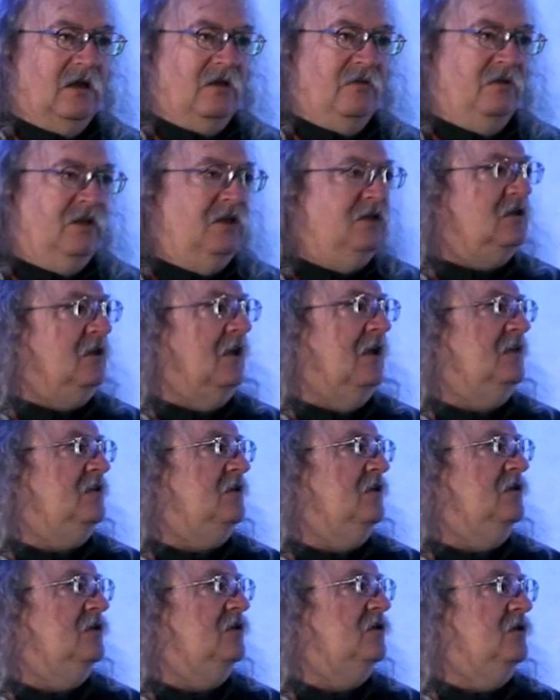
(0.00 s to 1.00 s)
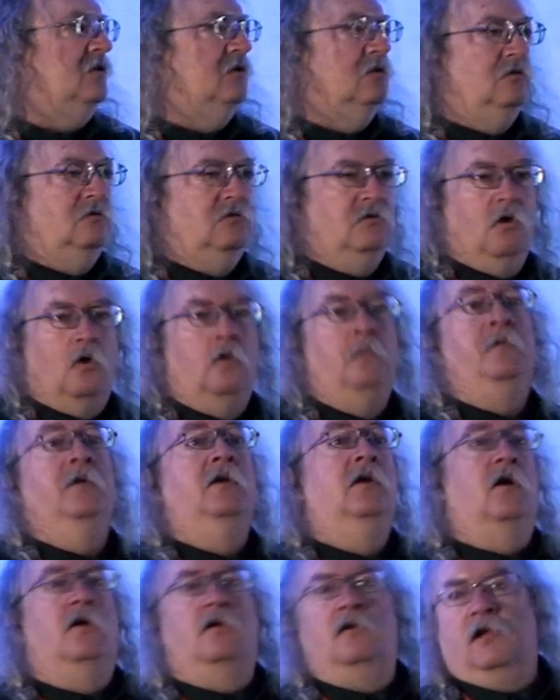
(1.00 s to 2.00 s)
these lessons to
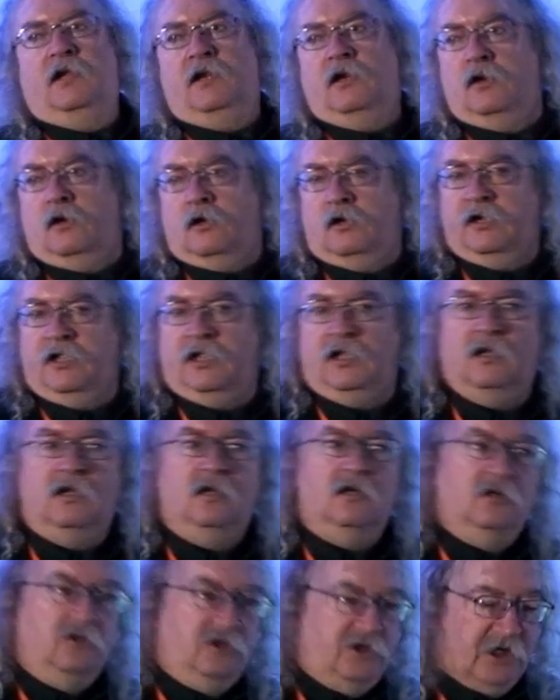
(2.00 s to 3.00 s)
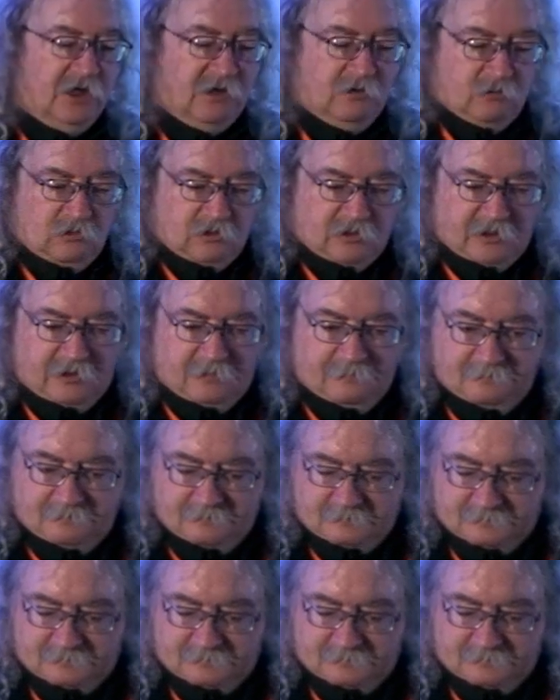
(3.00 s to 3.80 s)
open online learning generally.